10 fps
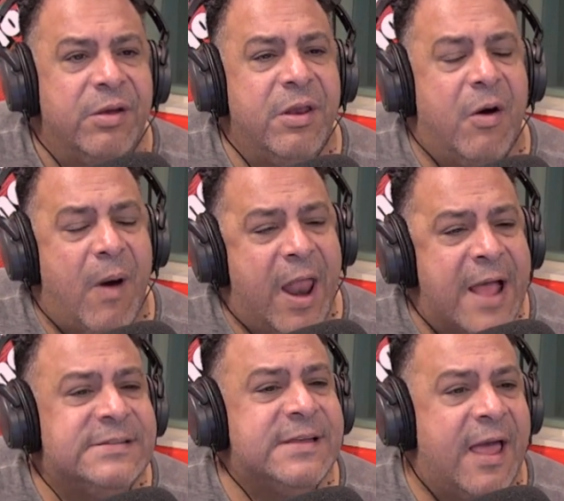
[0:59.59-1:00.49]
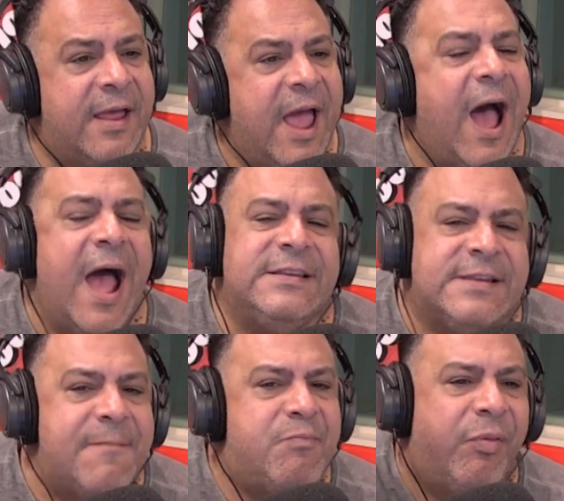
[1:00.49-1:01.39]
You know what I'd say? I'd
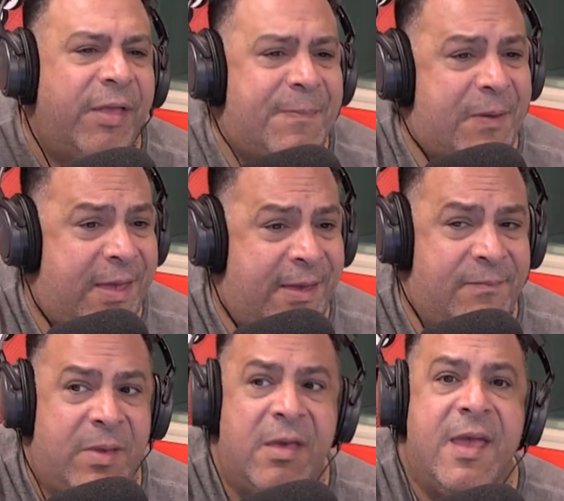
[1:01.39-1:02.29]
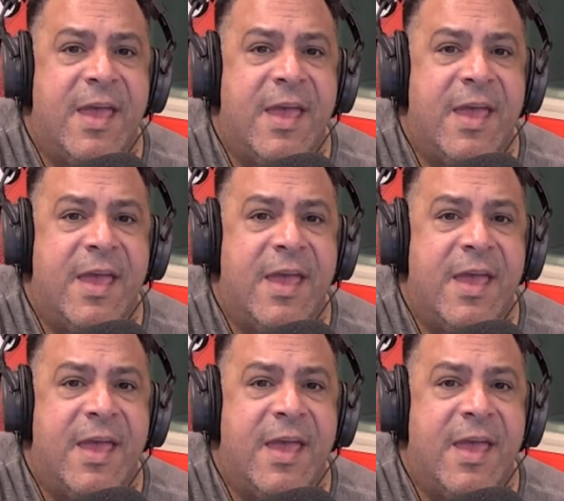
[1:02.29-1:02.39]
say bleep him.